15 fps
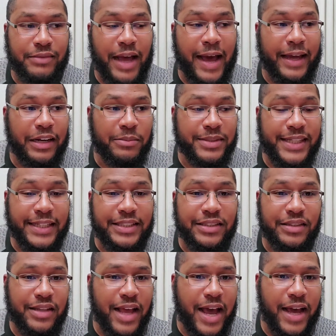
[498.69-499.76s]
items that's
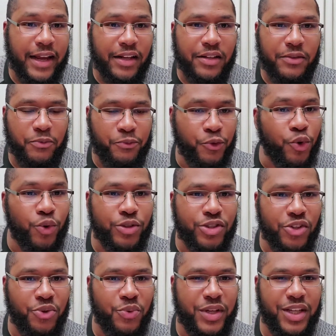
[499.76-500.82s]
not food,
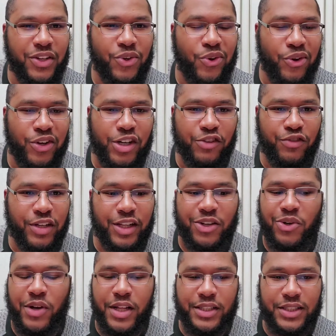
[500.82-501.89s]
so you can no longer really
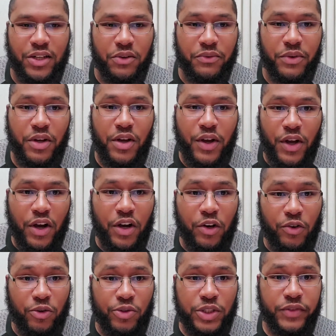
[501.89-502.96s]
call yourself a
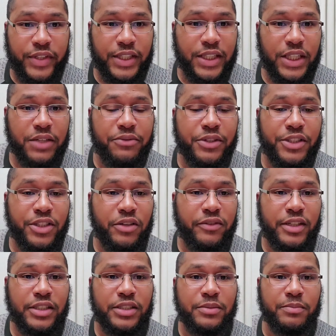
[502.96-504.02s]
grocery delivery
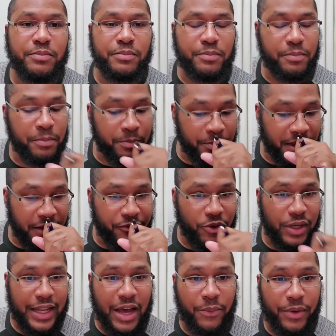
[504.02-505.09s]
service if
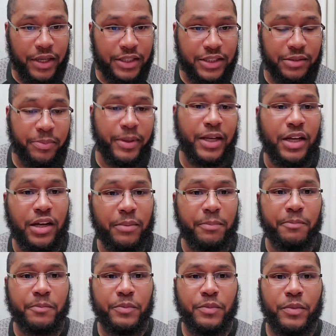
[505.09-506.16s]
you're allowing us to pick
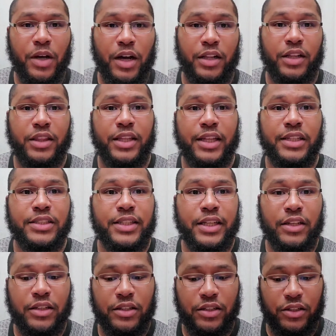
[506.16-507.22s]
up other things
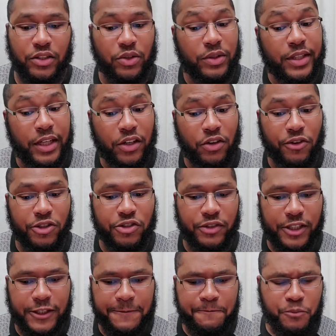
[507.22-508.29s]
and then the
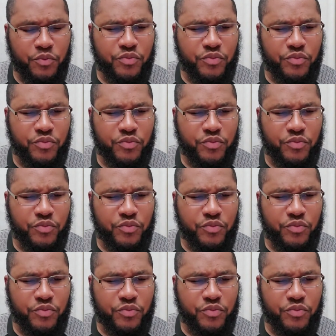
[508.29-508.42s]
groceries.